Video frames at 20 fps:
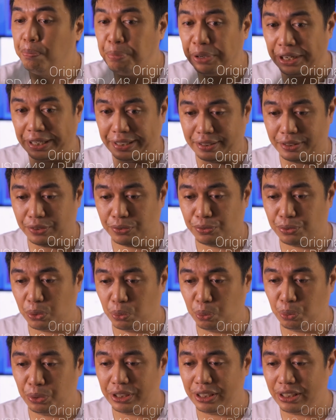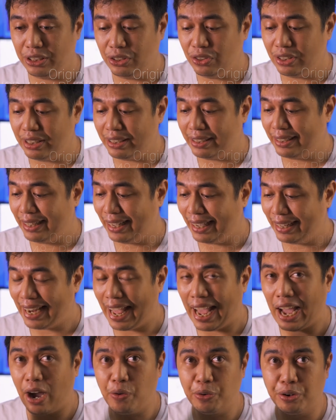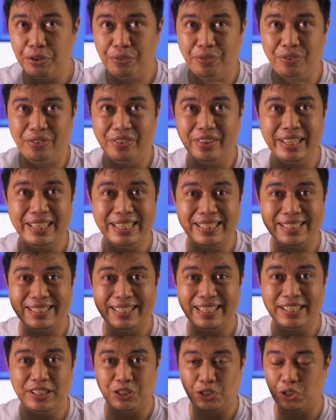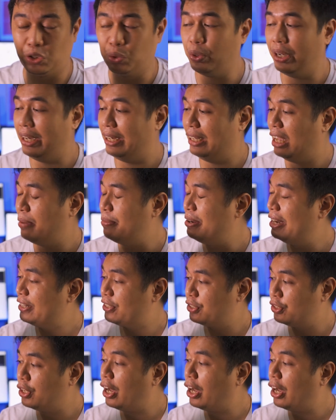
But for what you get out of this, it's great. I mean, it's